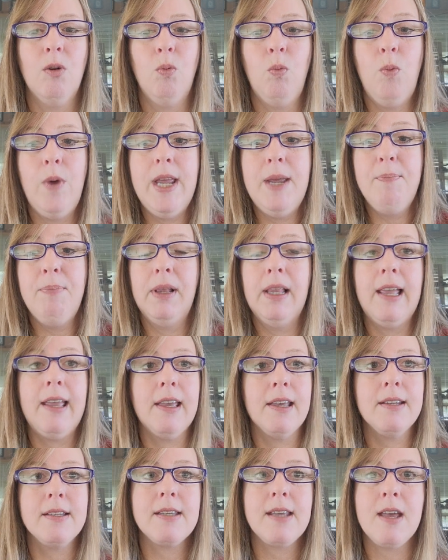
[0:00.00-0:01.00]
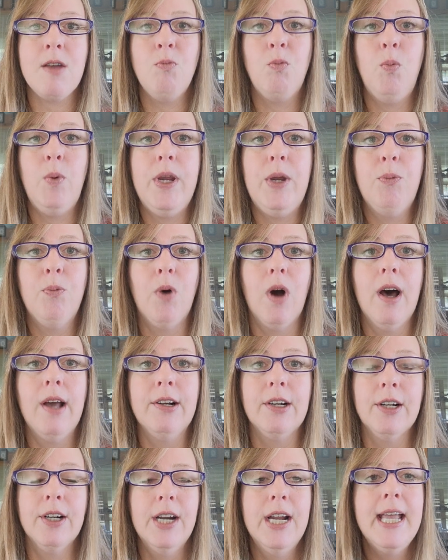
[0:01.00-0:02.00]
We plant and we
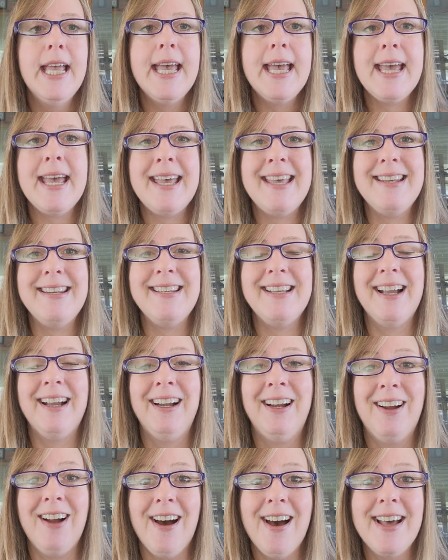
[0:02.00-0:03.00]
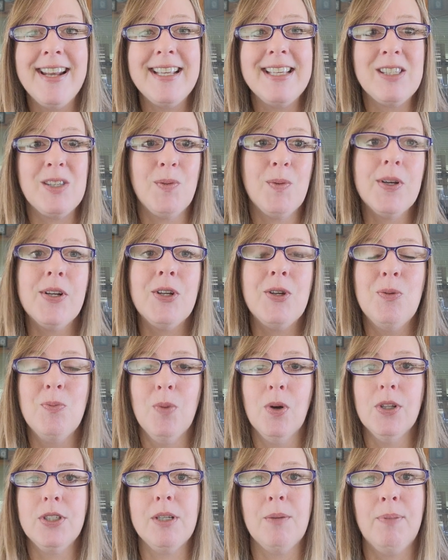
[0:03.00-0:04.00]
water, and God is the one who
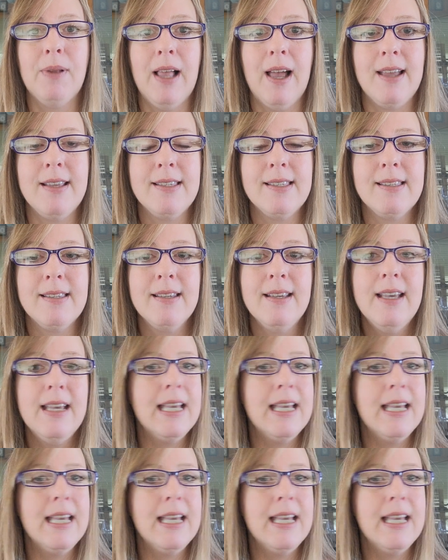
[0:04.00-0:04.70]
multiplies.